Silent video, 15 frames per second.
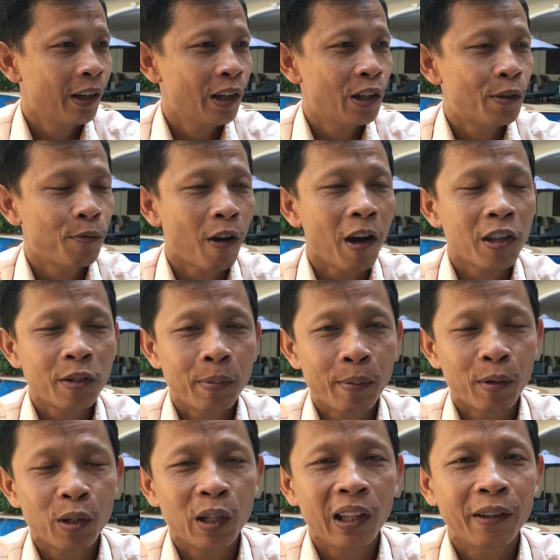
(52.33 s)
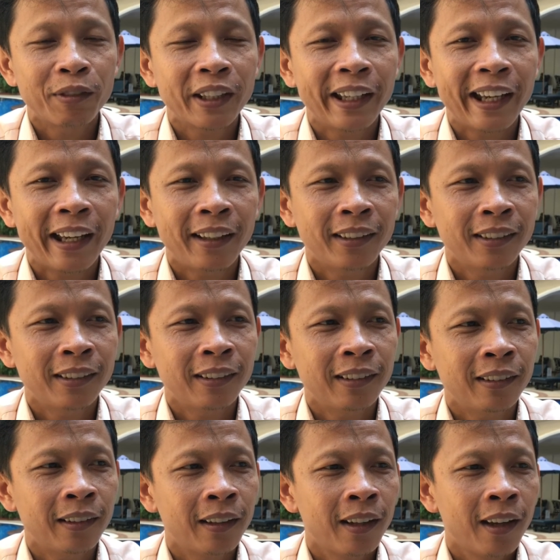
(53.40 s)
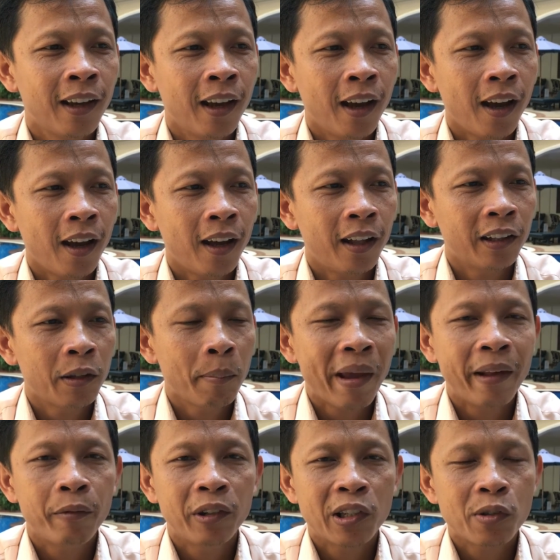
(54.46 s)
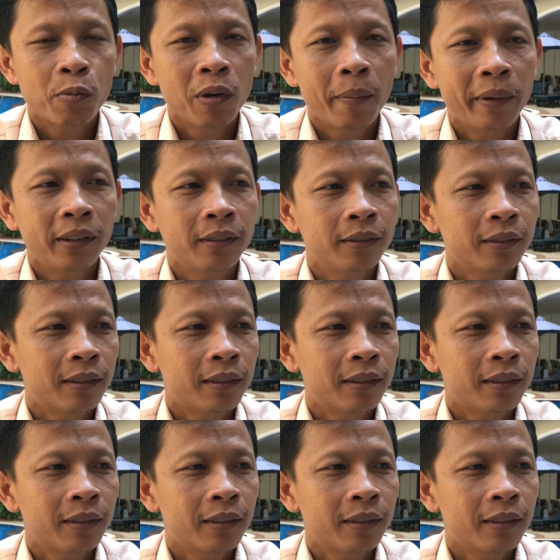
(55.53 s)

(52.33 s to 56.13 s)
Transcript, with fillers: His forced people to live together. Uh, the man with this woman,